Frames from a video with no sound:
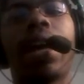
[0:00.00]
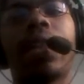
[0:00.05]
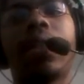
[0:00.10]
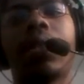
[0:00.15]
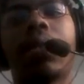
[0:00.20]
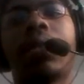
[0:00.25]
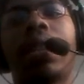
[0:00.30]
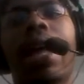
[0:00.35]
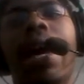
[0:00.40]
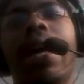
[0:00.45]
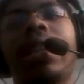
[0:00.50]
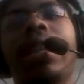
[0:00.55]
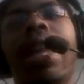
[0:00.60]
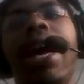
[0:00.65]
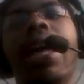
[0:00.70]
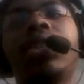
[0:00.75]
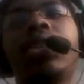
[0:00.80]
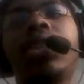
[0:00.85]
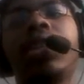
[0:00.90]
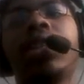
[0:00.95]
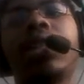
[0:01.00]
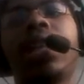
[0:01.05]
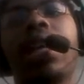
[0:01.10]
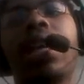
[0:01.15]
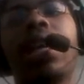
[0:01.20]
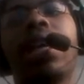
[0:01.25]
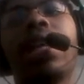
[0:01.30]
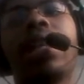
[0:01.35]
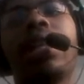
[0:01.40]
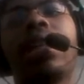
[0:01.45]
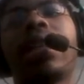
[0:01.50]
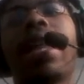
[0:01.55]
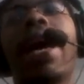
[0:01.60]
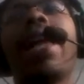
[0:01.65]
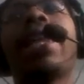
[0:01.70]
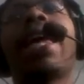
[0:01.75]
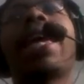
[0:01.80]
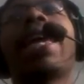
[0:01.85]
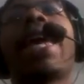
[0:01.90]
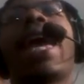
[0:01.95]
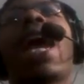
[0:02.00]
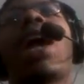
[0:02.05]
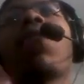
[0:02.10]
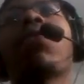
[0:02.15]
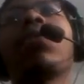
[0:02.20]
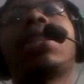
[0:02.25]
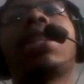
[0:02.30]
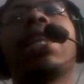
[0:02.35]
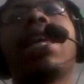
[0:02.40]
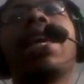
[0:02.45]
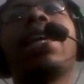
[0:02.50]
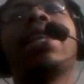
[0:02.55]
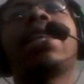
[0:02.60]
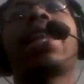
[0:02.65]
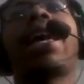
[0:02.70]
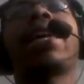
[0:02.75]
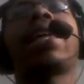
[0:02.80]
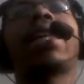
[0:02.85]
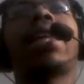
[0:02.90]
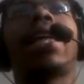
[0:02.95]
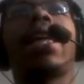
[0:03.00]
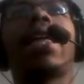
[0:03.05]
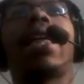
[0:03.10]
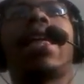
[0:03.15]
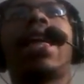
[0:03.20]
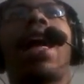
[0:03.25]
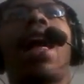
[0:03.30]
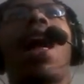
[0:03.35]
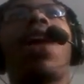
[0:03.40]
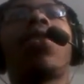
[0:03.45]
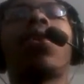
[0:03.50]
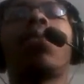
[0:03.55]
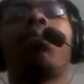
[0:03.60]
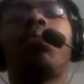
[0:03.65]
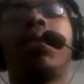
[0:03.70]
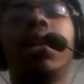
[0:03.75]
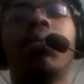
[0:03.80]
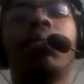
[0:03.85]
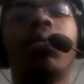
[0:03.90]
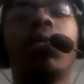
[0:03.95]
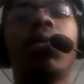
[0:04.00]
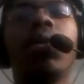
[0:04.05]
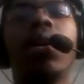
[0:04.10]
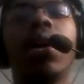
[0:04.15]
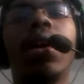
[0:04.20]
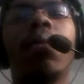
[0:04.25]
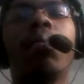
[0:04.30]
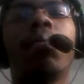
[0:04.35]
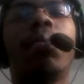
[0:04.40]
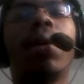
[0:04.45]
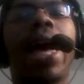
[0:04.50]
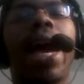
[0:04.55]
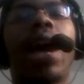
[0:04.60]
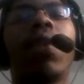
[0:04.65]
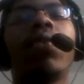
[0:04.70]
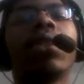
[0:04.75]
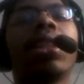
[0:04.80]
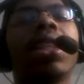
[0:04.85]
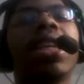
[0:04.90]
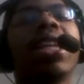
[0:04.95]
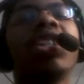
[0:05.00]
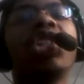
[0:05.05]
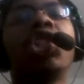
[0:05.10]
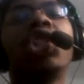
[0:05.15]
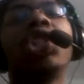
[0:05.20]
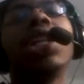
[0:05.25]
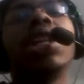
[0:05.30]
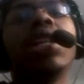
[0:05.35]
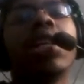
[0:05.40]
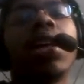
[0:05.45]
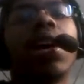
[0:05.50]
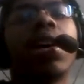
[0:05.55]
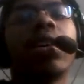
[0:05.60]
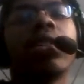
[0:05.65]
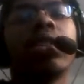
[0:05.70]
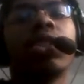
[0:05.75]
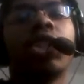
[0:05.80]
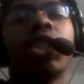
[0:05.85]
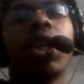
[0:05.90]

Not just not like everything like other people, but everything she does.